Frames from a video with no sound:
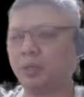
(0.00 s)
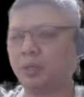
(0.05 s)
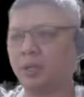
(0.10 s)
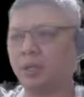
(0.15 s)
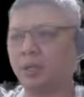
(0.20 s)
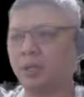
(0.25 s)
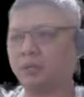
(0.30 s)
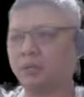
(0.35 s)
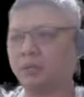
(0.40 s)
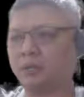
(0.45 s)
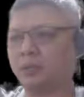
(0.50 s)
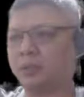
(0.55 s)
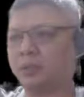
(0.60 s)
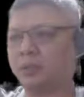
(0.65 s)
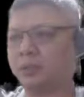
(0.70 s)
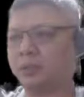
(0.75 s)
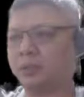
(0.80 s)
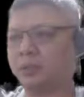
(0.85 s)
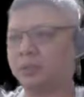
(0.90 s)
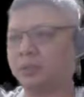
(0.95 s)
elephant.
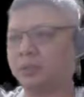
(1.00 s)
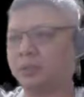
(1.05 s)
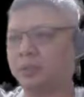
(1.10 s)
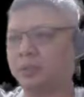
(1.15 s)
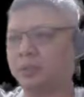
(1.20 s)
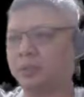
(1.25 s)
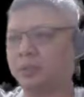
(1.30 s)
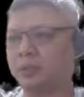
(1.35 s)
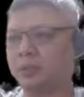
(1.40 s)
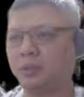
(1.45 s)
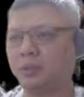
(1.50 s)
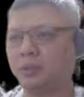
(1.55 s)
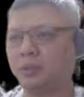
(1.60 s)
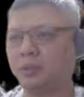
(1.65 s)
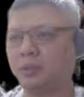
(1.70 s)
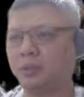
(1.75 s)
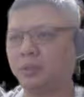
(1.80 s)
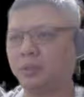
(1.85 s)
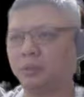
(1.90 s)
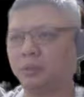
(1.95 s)

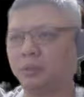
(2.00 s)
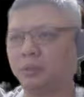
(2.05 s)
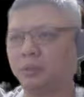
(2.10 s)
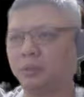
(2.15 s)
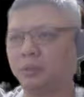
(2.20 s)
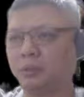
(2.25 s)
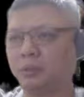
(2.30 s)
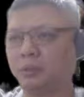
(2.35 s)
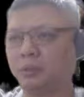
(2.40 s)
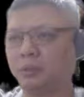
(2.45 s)
So